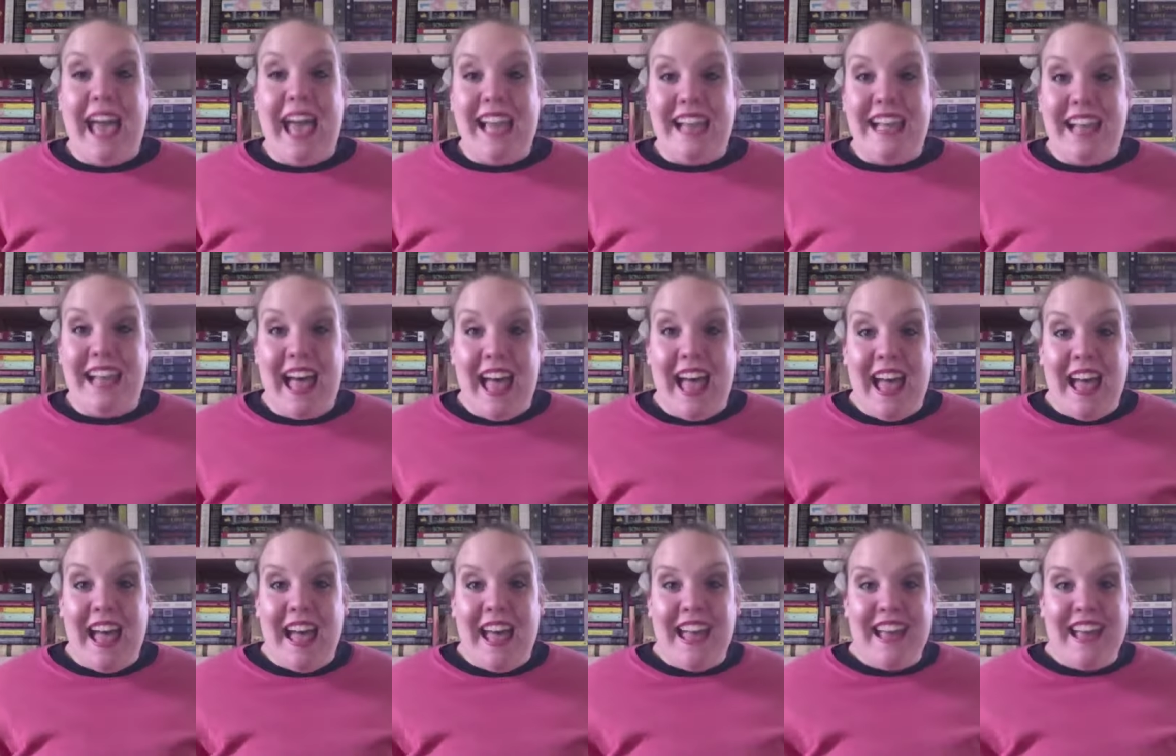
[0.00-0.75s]

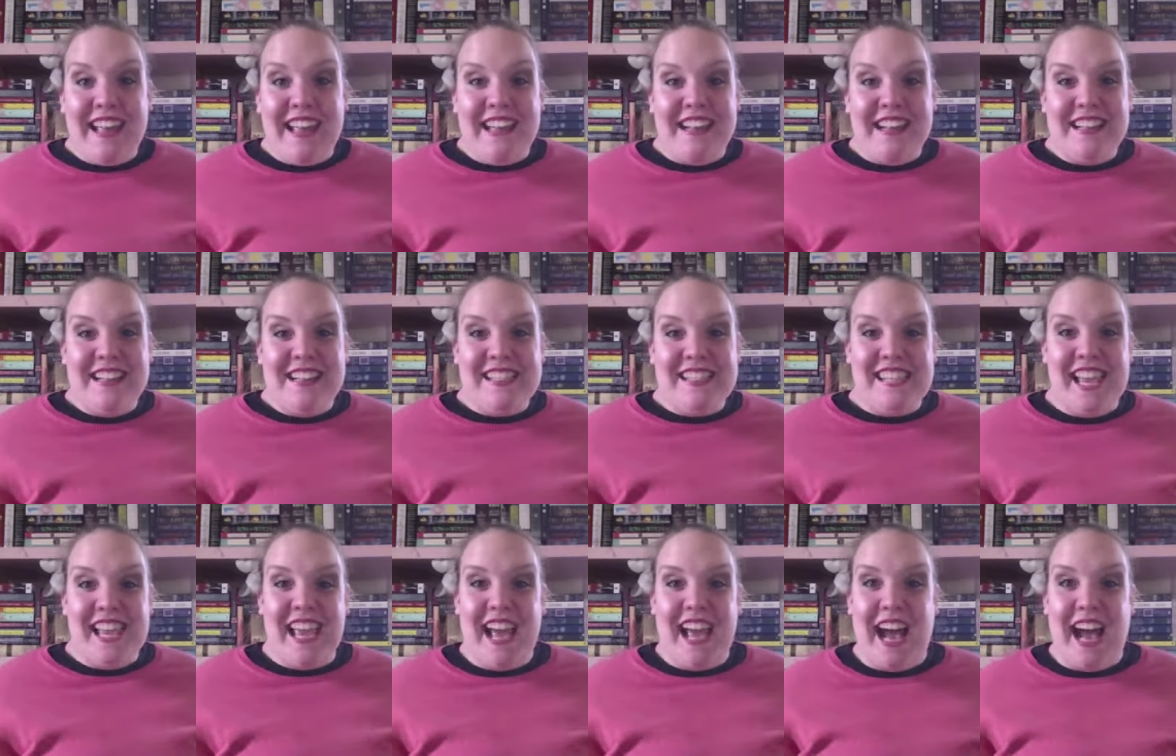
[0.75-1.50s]
Hi guys!
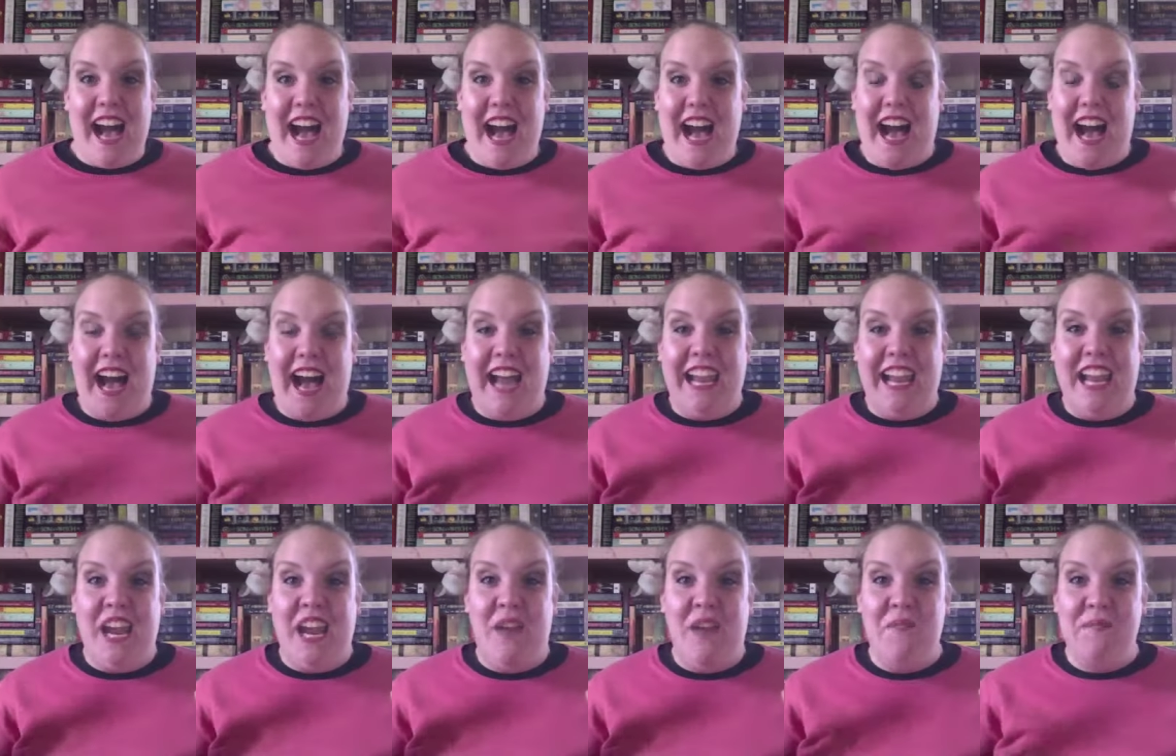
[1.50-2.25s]
I
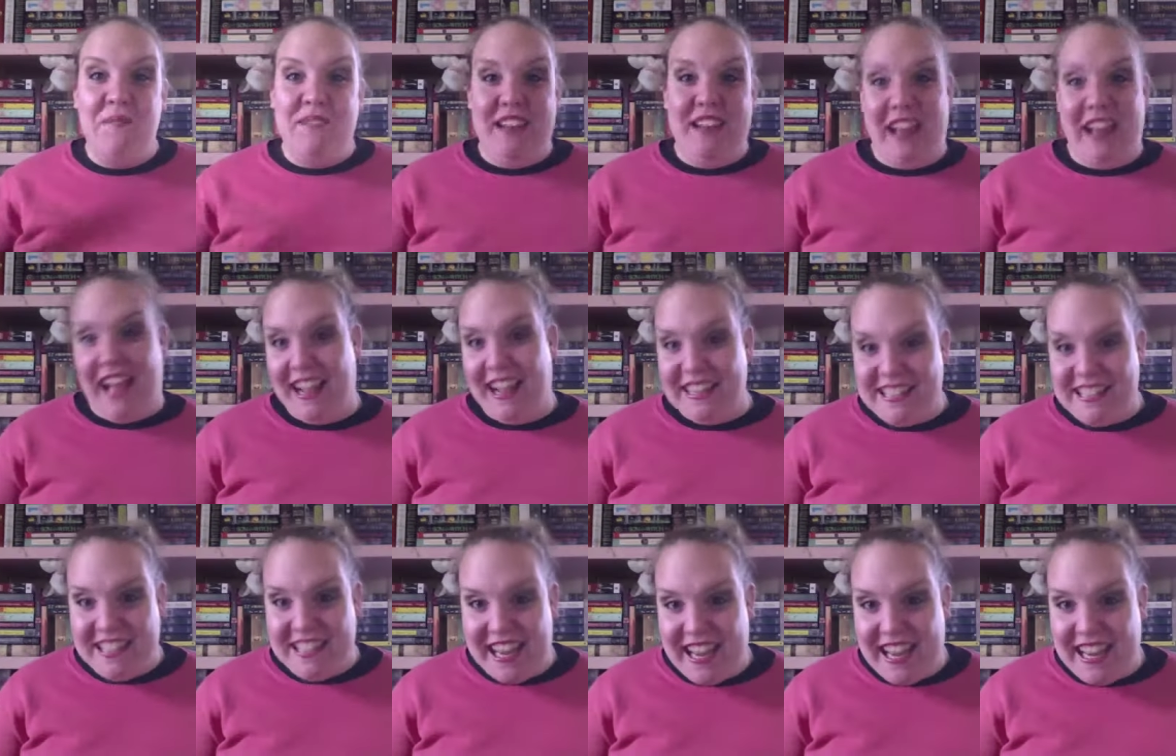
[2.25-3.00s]
am not
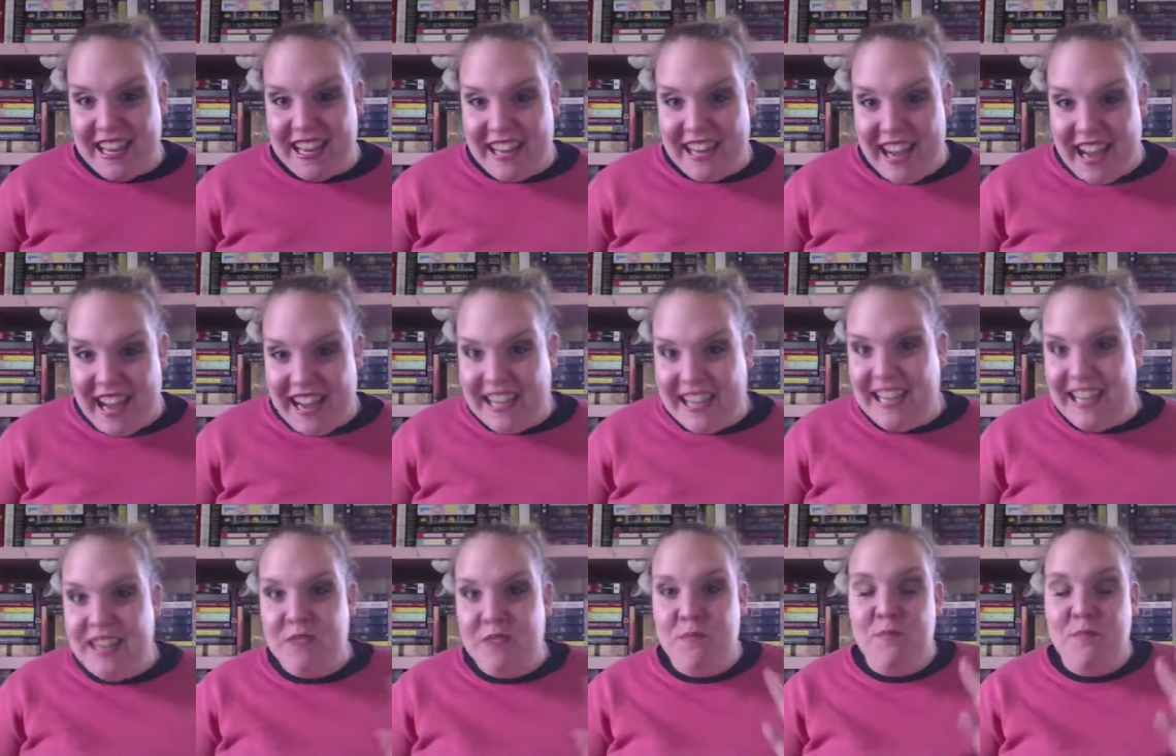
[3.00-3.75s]
dead. I
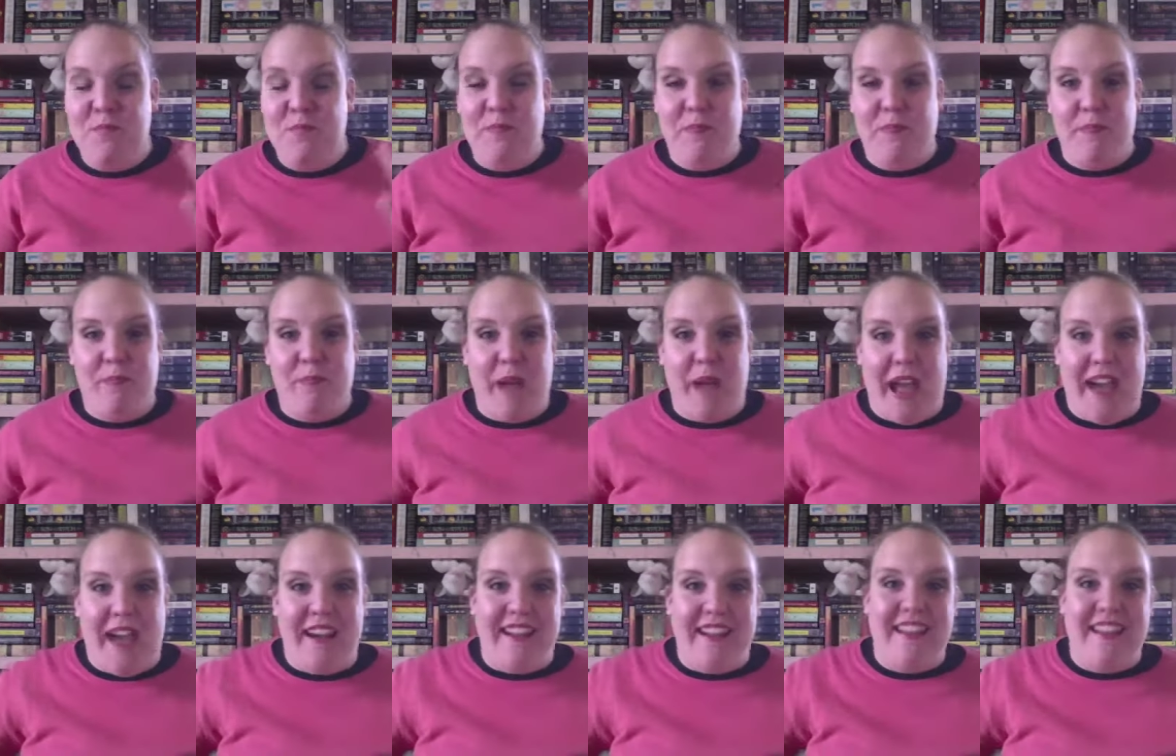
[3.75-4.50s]
am
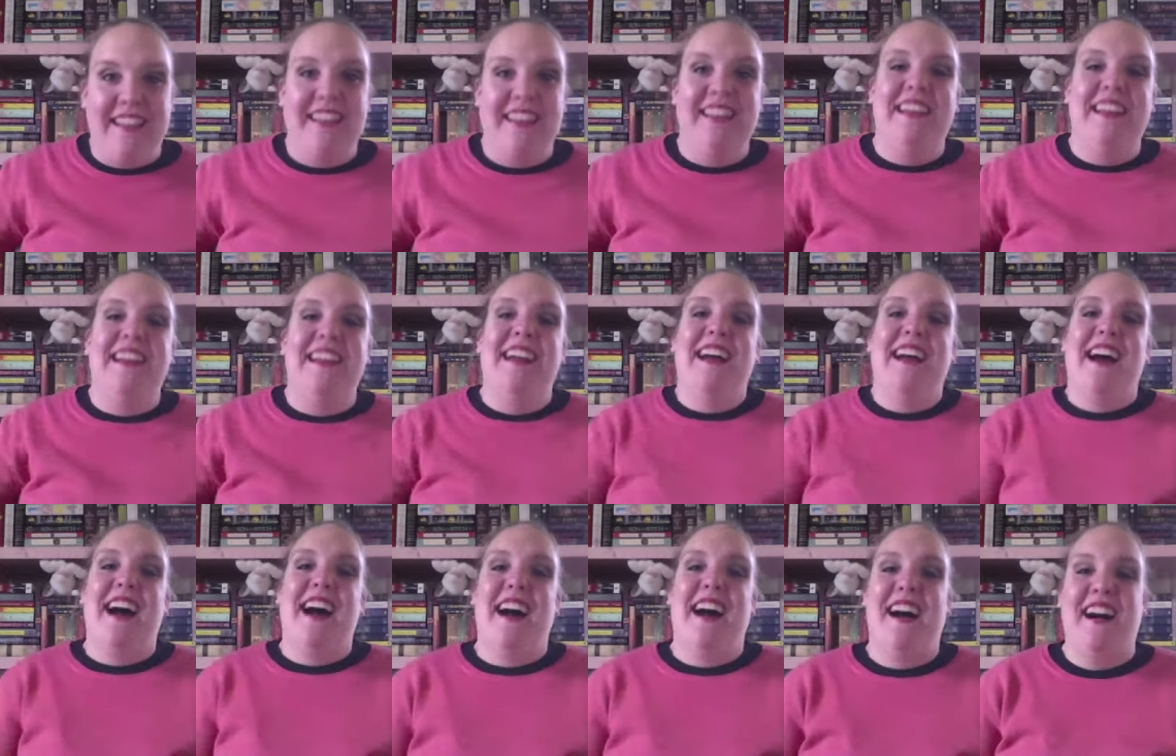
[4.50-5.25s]
back.
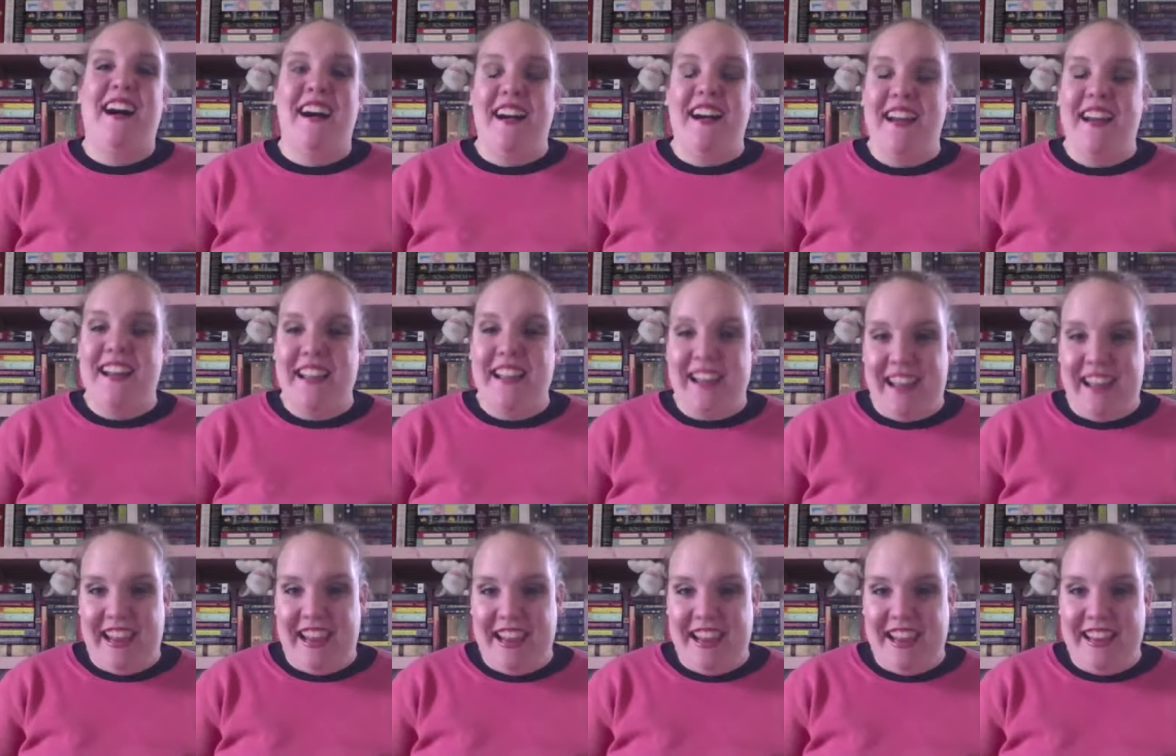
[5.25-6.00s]

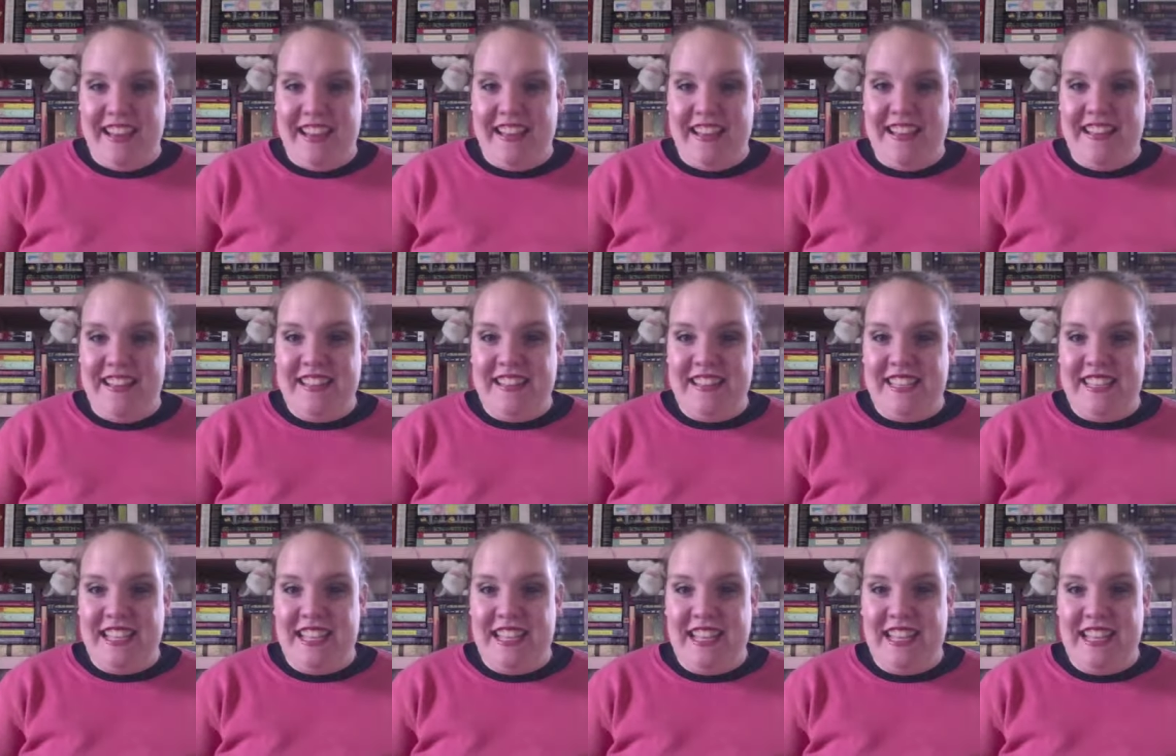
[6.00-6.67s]
And